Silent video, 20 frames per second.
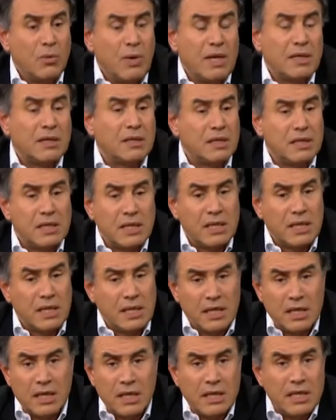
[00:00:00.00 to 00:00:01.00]
Well,
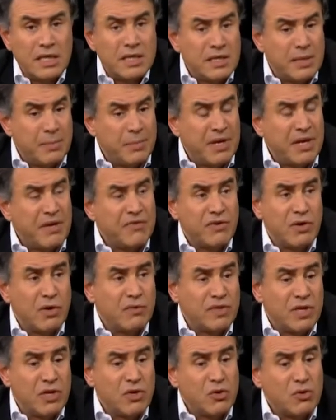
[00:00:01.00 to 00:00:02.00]
in the periphery
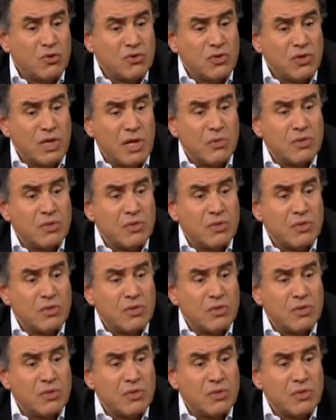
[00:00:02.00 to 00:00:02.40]
of the Eurozone,